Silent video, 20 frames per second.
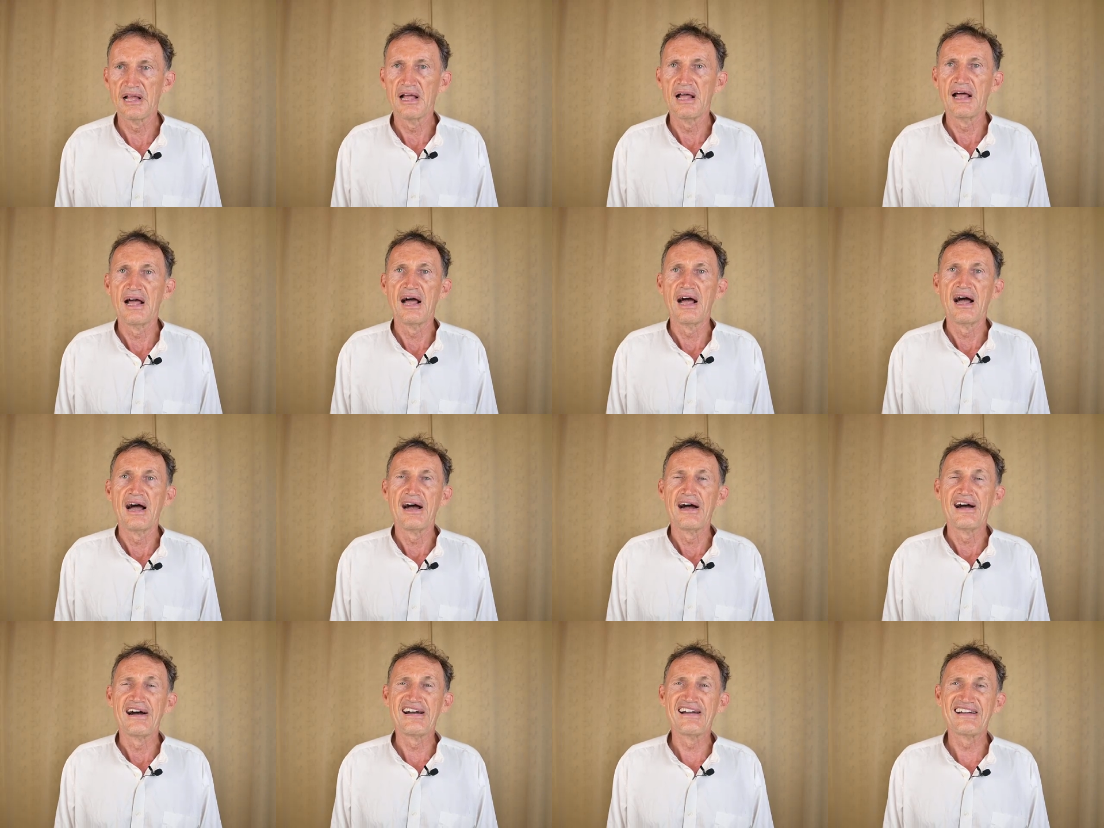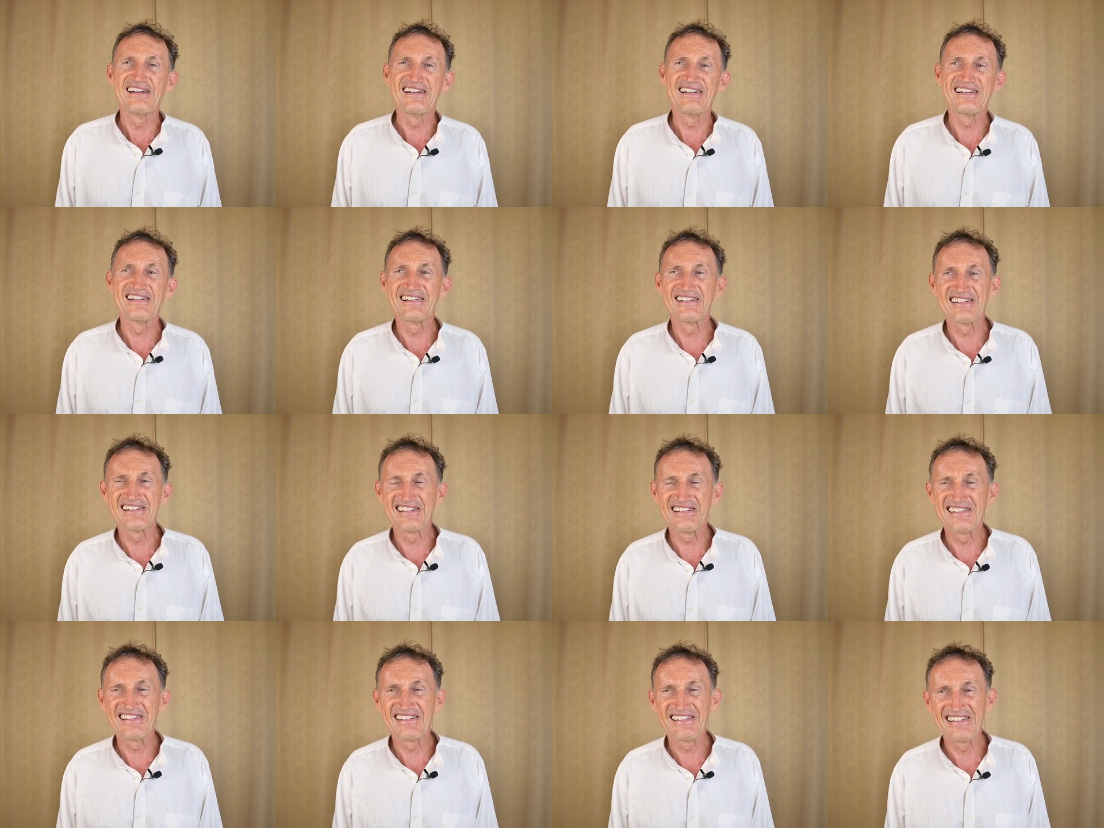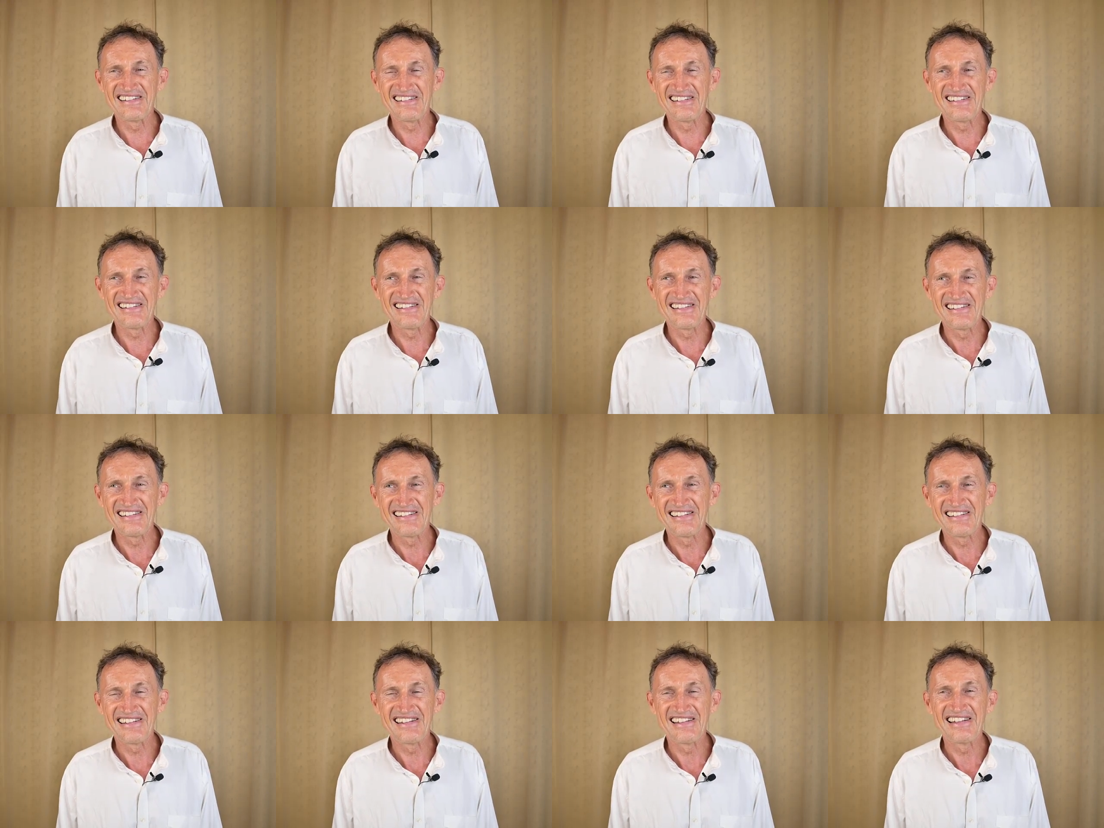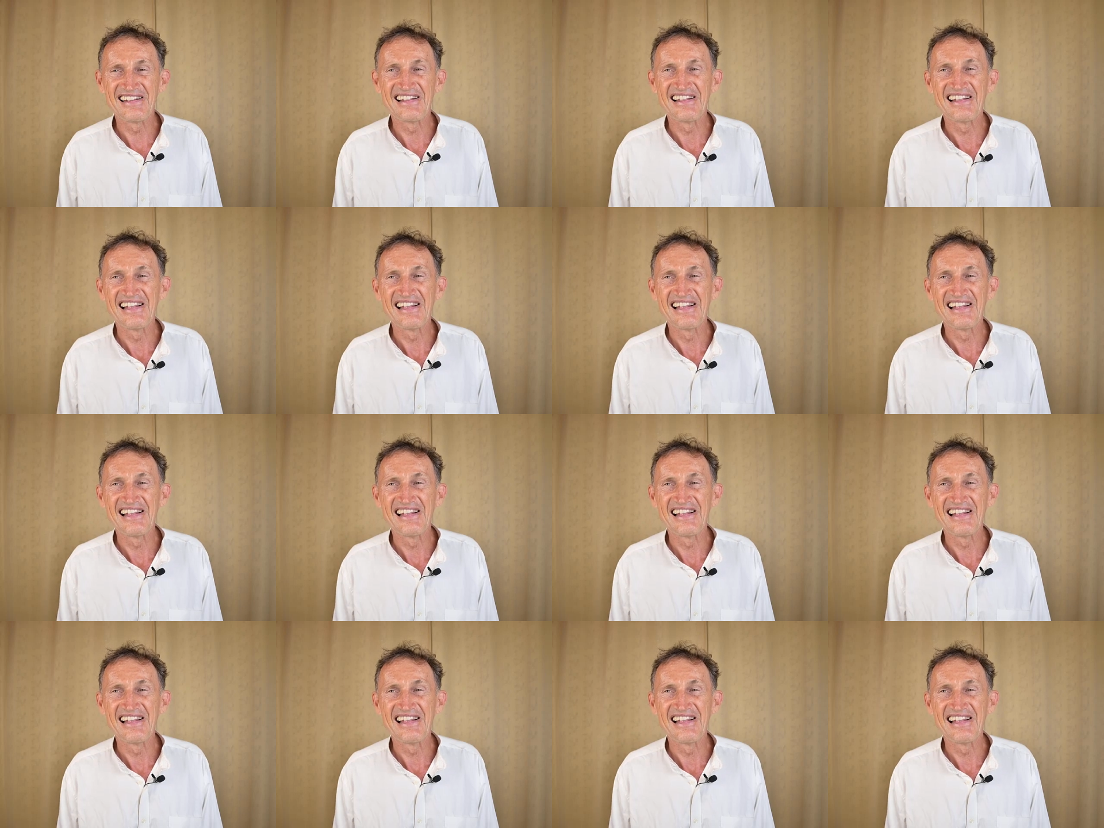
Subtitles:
(silence)